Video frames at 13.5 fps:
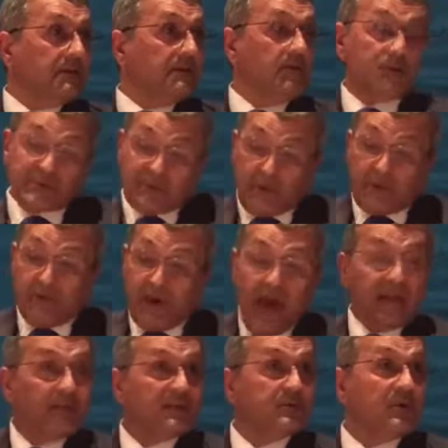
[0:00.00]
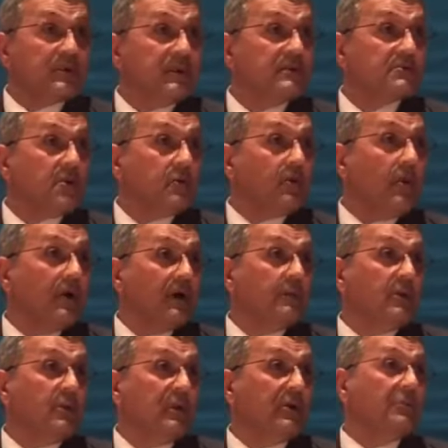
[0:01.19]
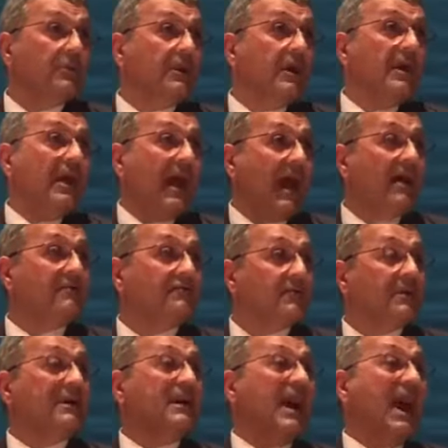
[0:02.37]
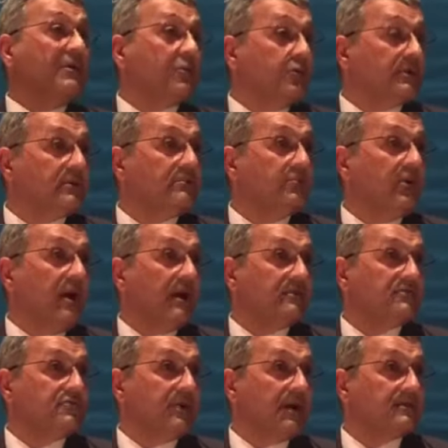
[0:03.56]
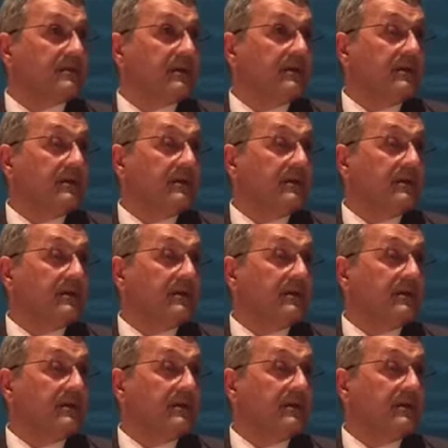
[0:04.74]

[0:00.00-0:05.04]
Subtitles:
Those are some of the realities when things go wrong and we don't have adequate compliance checks.